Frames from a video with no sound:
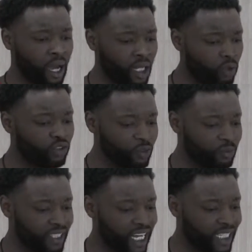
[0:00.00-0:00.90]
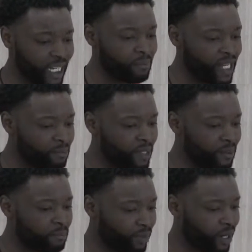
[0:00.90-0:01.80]
I looked up to that, and that made
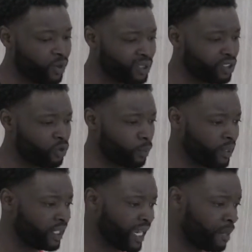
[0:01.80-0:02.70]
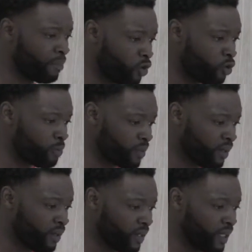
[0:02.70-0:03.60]
me proud. So when I came
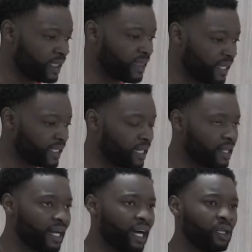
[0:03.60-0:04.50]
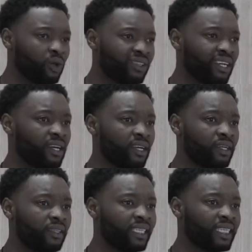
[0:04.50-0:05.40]
home, it's things like that I looked
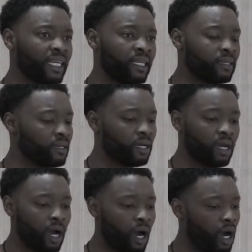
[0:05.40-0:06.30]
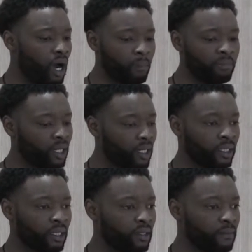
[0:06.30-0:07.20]
at to say, I'm not
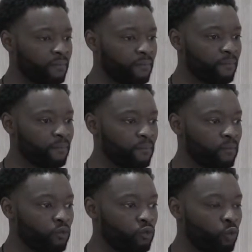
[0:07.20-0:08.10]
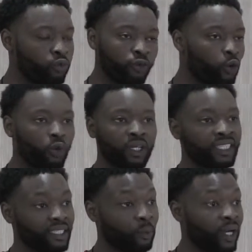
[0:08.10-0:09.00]
going to throw all of
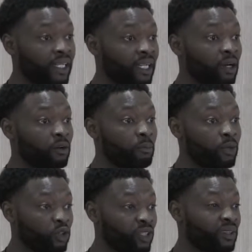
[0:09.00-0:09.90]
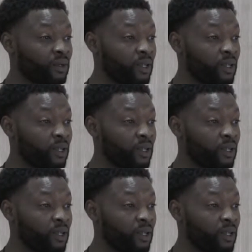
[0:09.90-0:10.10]
this away now, because